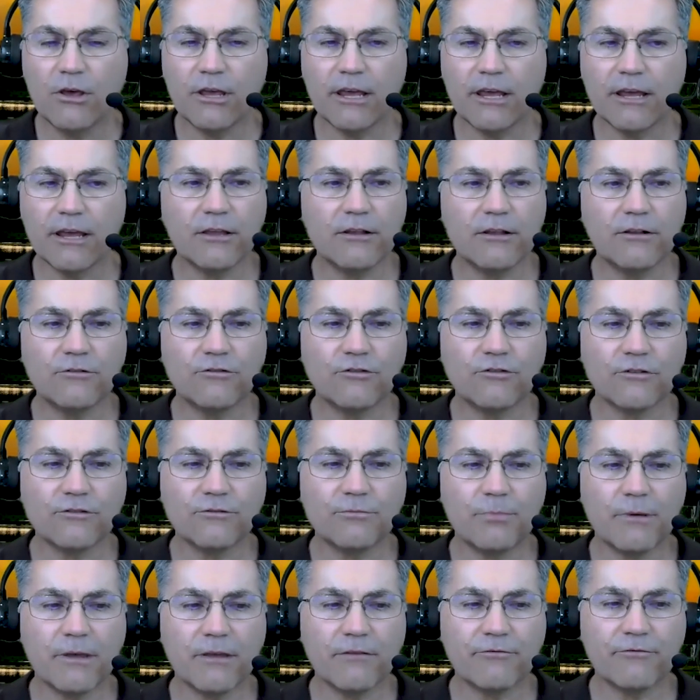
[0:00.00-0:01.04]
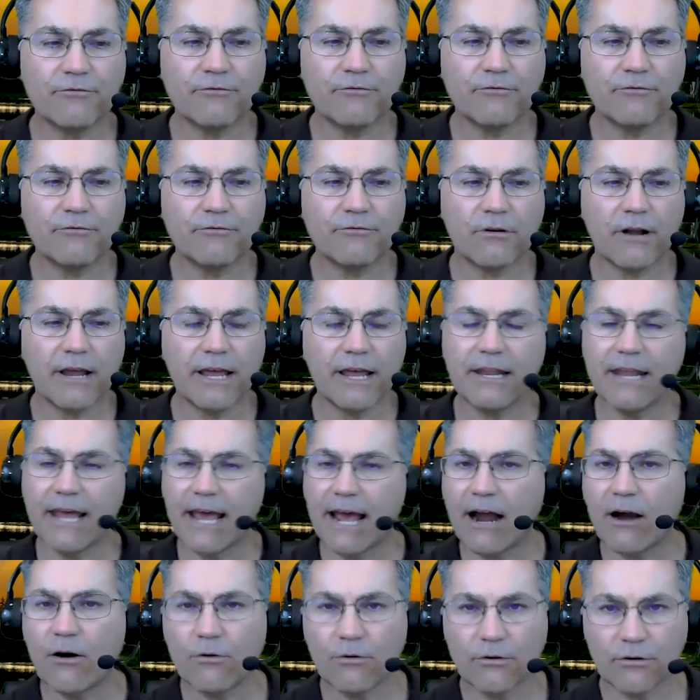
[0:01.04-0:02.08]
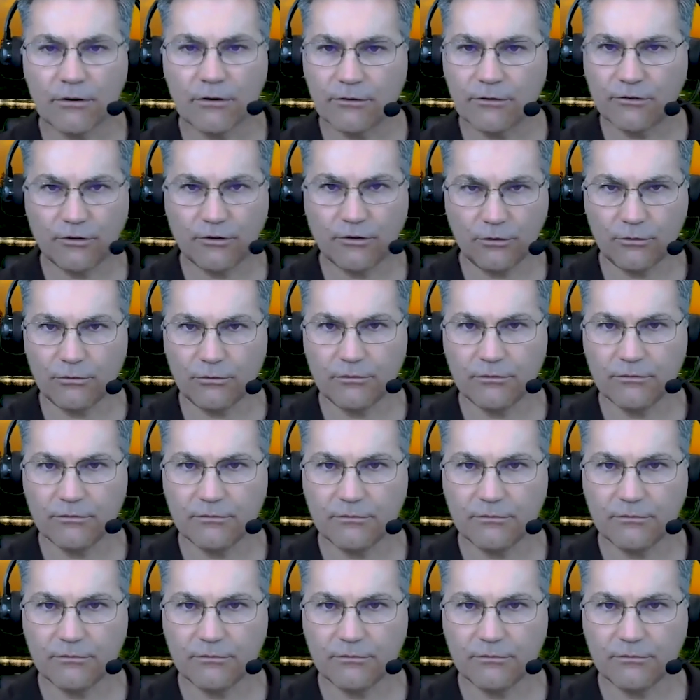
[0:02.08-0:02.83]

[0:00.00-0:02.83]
it can just be for an hour or two.